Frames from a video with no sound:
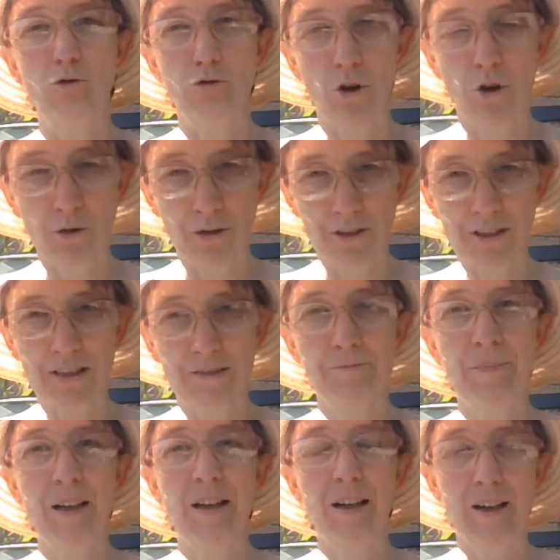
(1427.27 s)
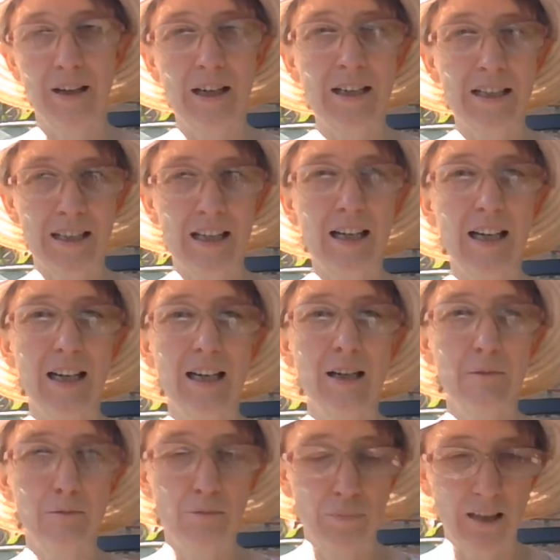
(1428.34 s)
wrongs. And I say,
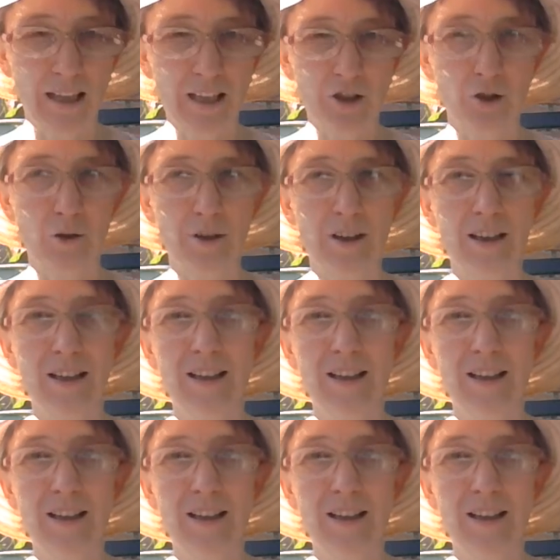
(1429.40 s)
bring it on.